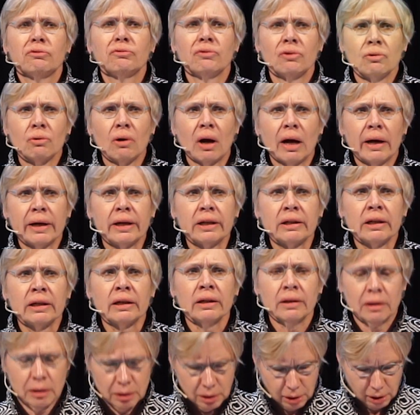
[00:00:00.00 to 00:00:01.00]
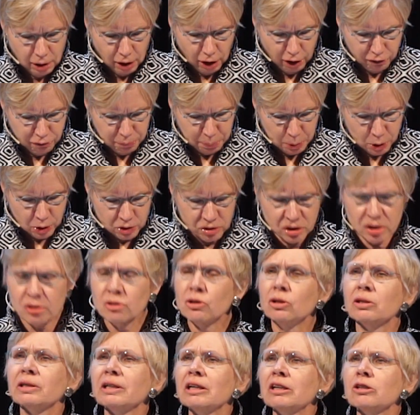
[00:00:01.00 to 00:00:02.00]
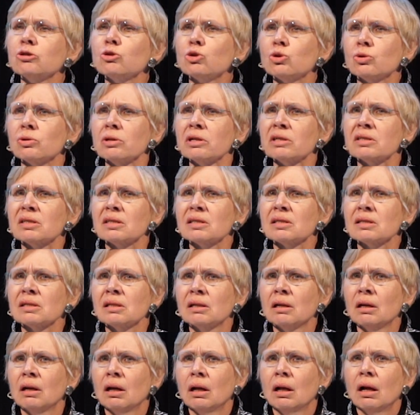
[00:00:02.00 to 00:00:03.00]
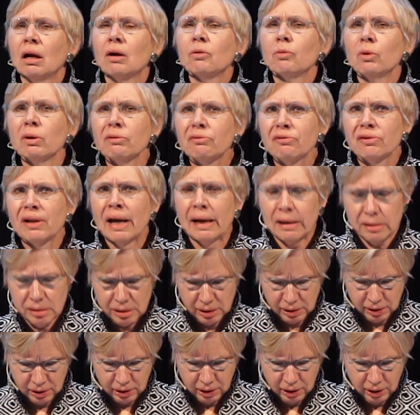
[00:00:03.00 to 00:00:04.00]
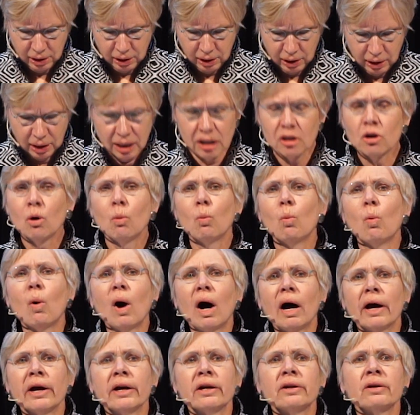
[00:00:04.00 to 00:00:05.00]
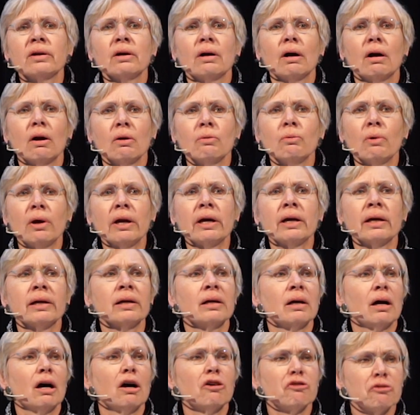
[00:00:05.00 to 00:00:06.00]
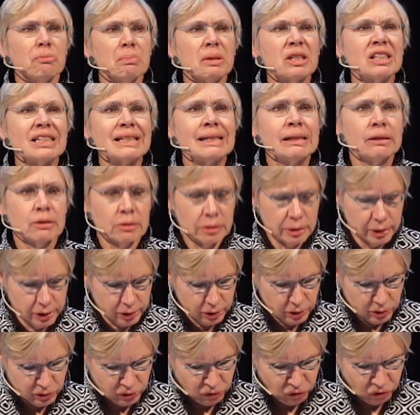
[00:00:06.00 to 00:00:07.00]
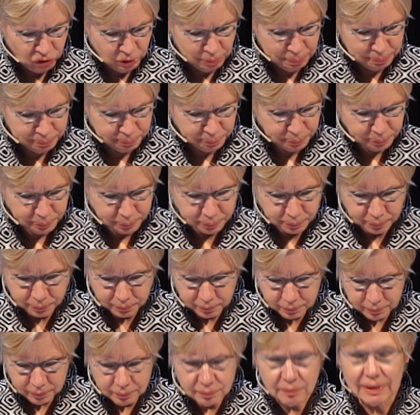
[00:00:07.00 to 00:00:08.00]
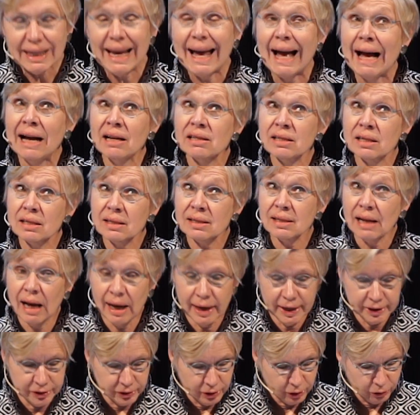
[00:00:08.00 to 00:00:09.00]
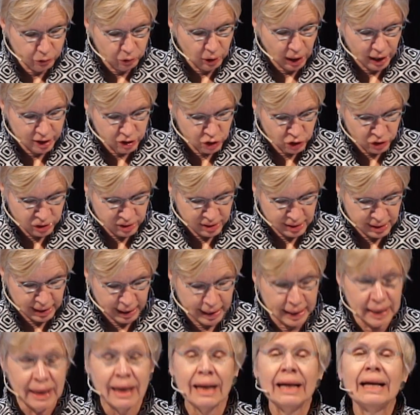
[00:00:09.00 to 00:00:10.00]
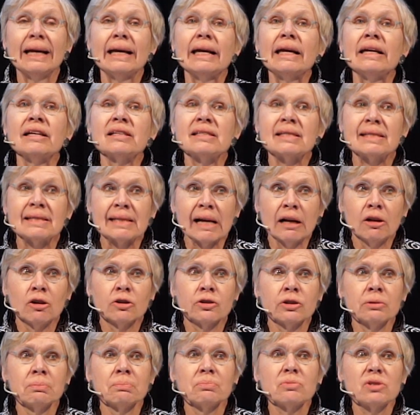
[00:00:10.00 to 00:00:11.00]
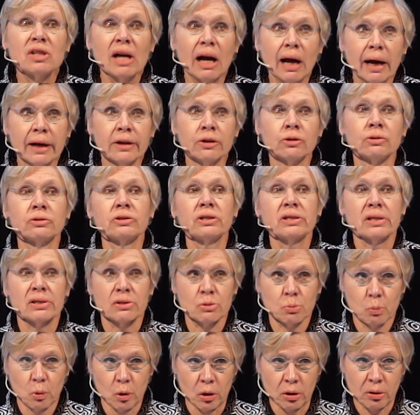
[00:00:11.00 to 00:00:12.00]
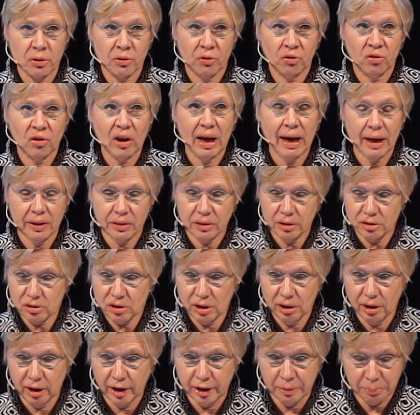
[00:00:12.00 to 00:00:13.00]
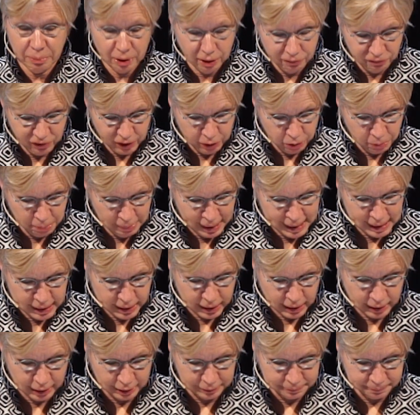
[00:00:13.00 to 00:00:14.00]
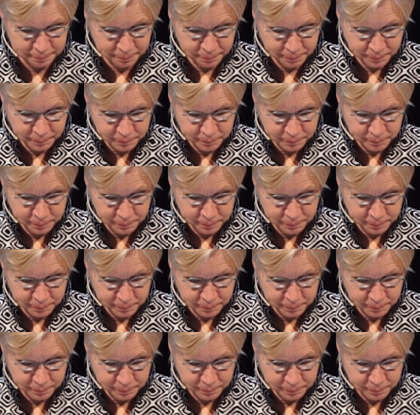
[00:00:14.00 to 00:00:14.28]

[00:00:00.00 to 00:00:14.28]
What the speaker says: variety of personal interests reflected in a wide array of materials. As a side note, I should say, he seldom titled his works at the time of their making,